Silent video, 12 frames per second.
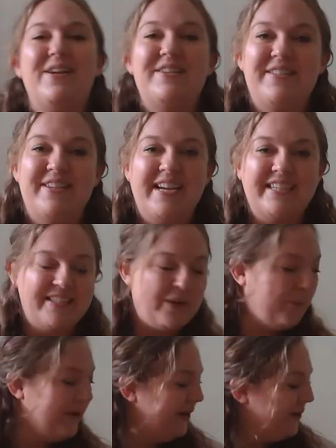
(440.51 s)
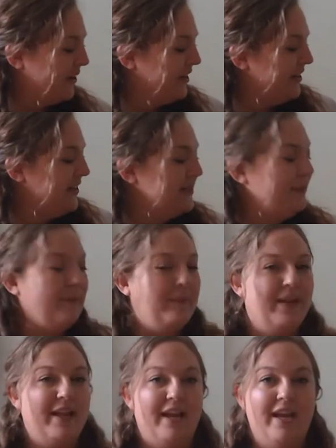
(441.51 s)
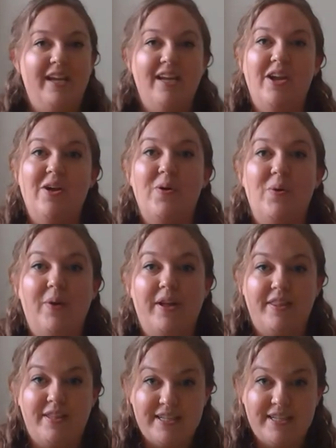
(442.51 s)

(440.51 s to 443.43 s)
So next we are going to be playing with